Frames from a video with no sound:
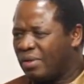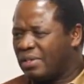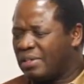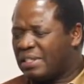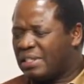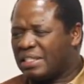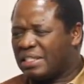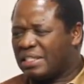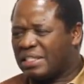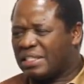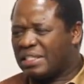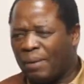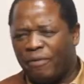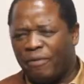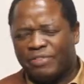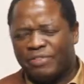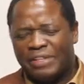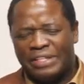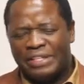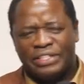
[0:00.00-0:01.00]
Some
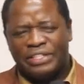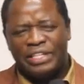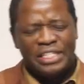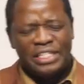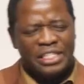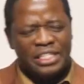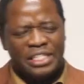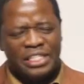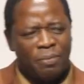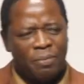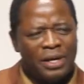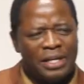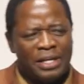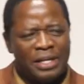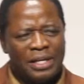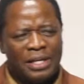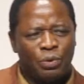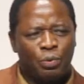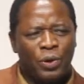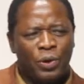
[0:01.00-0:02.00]
of the testimonies
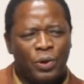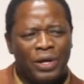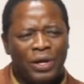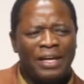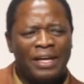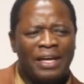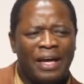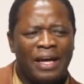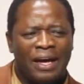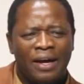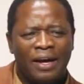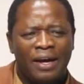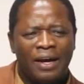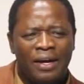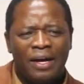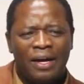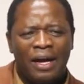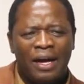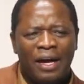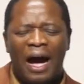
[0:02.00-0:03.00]
that we hear
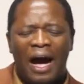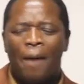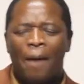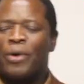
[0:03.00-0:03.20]
are